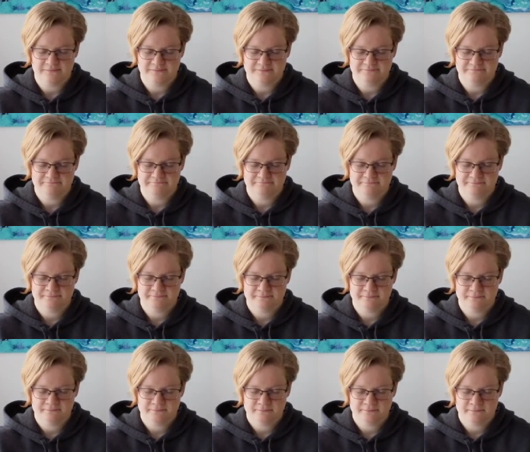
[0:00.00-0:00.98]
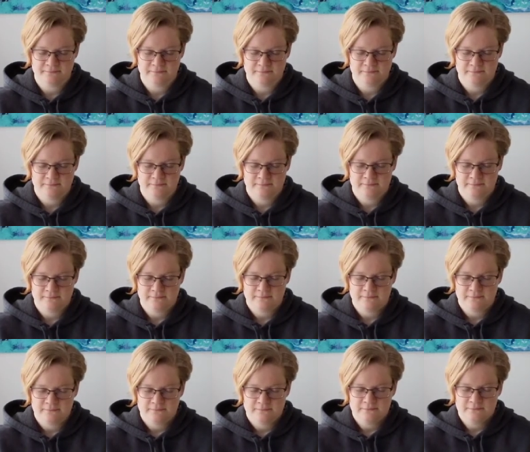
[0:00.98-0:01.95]

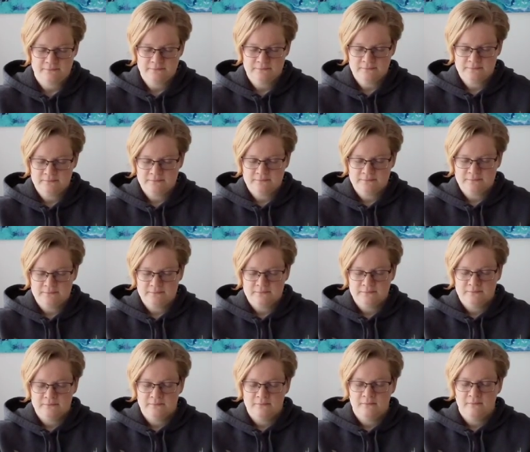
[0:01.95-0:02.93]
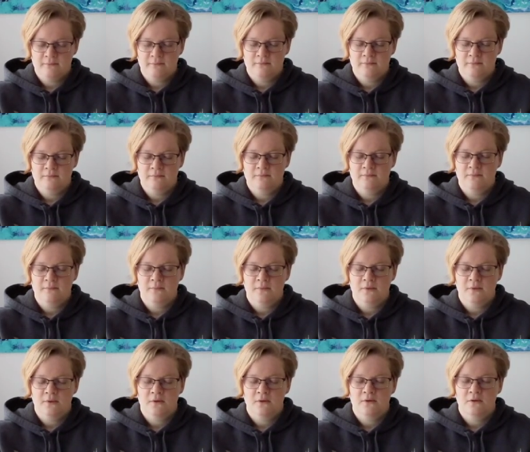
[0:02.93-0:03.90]

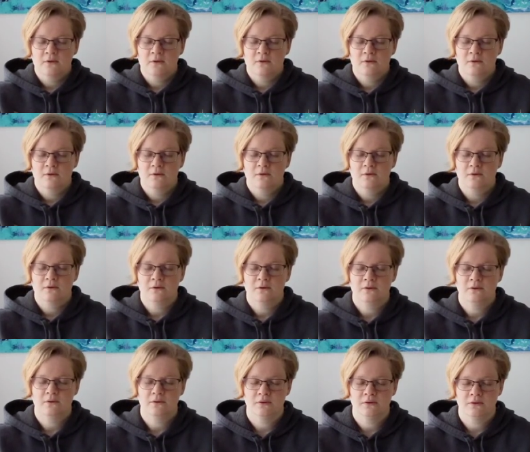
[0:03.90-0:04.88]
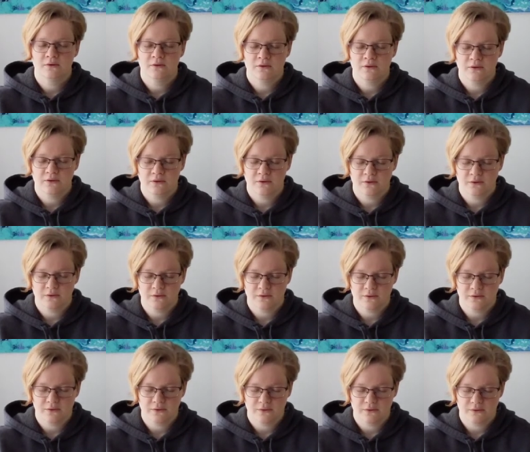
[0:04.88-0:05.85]
Nothing is said.